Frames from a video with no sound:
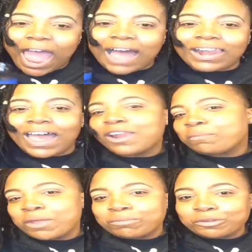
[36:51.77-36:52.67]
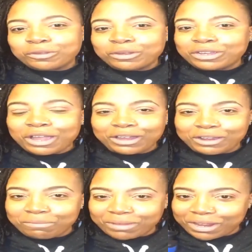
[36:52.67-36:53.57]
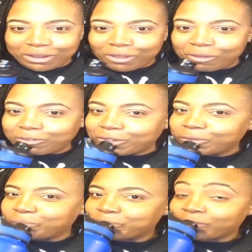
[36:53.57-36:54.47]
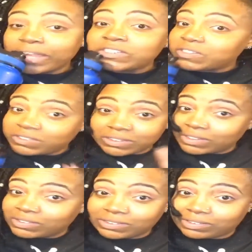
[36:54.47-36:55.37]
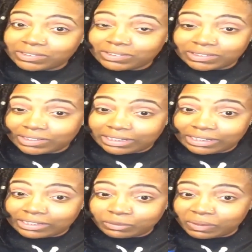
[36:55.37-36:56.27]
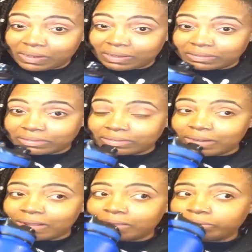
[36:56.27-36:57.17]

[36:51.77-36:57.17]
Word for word: A lot of people who are younger than me, they look older. Mm. It's just, it's just, it's, it is what it is, you know?